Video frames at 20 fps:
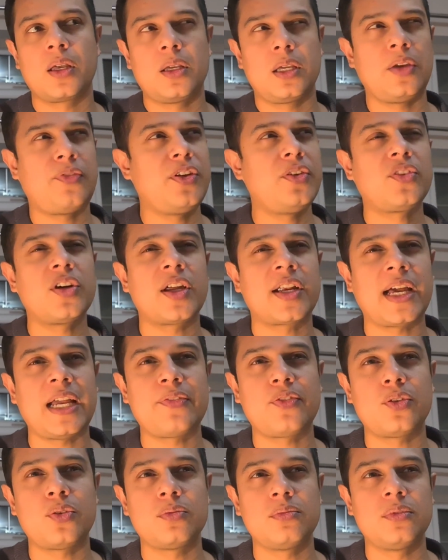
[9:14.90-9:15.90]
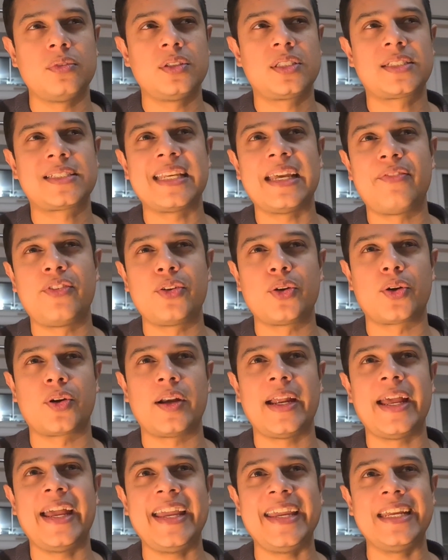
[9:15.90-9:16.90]
if you've got an iPhone 7 or an
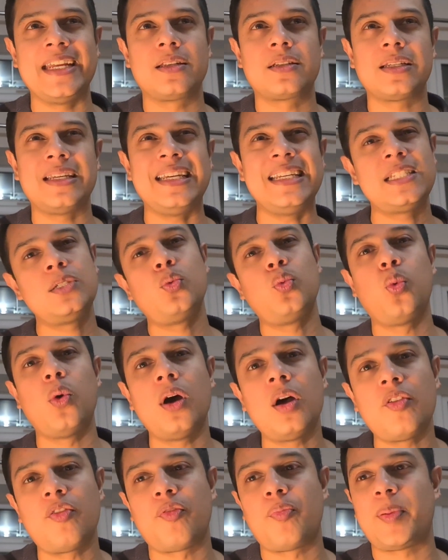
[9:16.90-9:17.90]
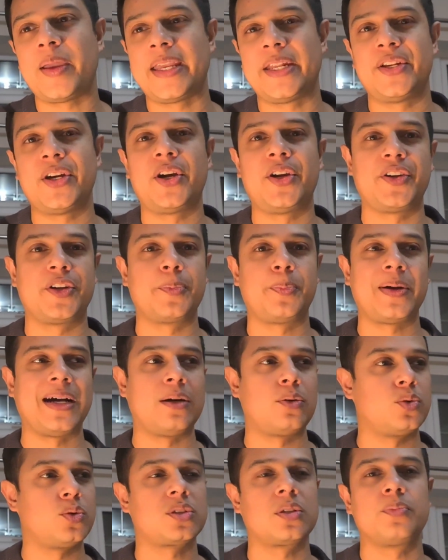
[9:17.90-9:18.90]
8, is it worth paying
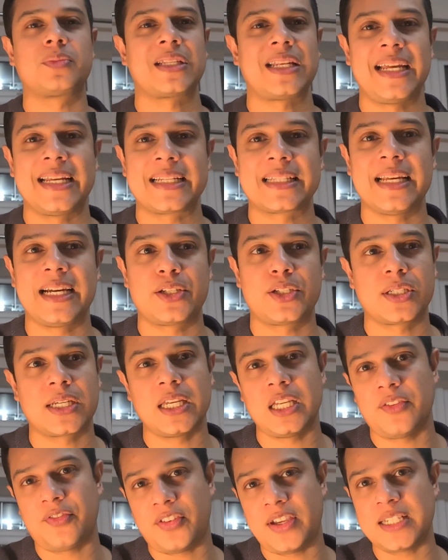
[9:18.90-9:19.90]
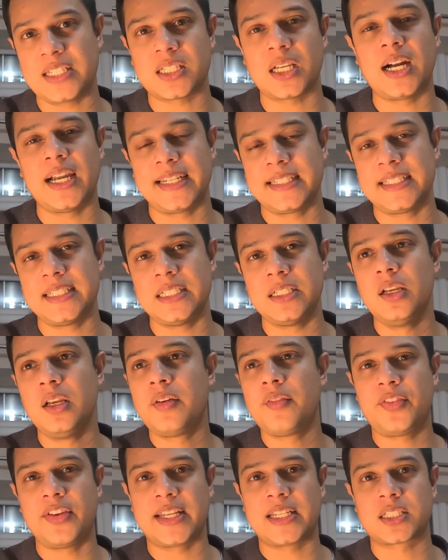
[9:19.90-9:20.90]
£100 or something like that to get your Face ID
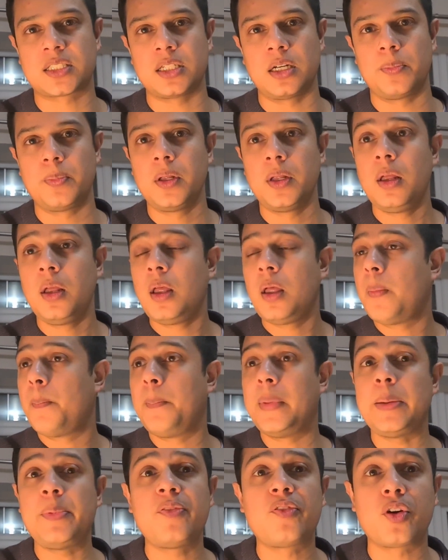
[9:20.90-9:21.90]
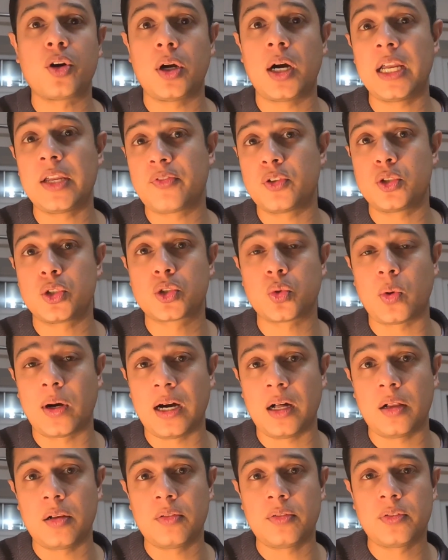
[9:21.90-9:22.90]
fixed up? Maybe for an iPhone
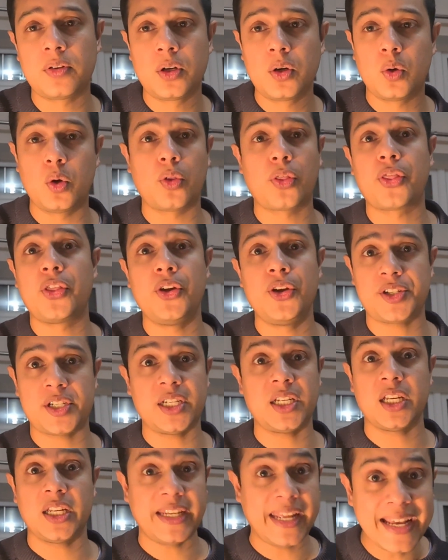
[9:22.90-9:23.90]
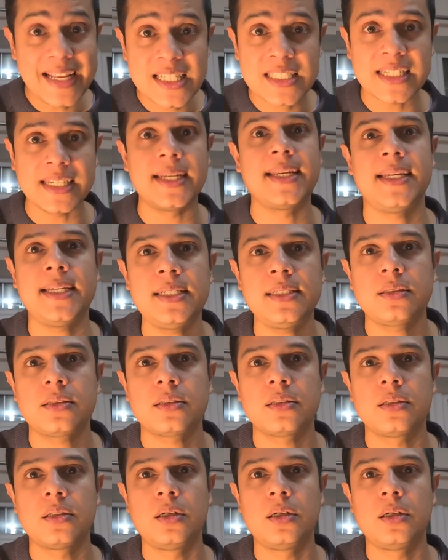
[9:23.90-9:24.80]
12 or 13, yes it is.